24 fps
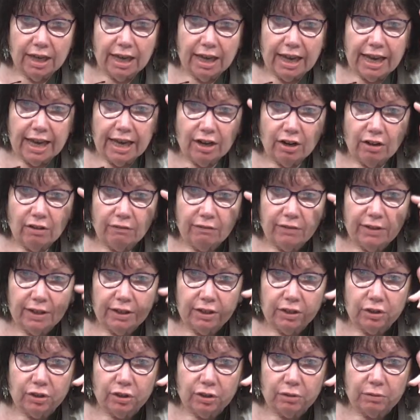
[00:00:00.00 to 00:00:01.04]
Adolf
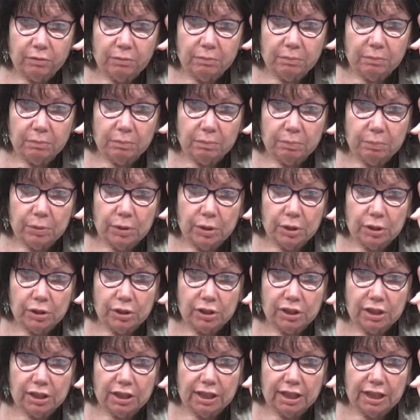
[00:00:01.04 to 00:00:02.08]
Hitler
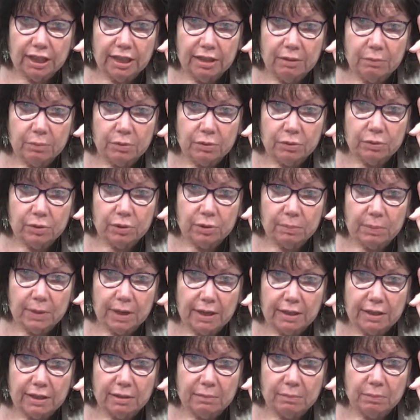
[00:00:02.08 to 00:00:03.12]
personally was
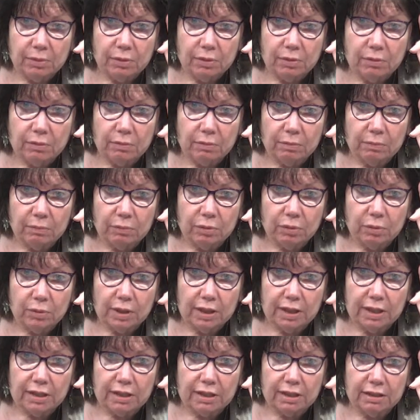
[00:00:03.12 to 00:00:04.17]
responsible through
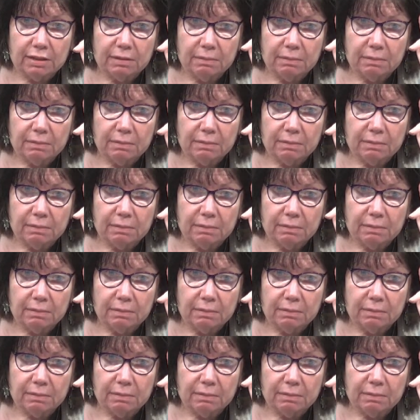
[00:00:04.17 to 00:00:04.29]
his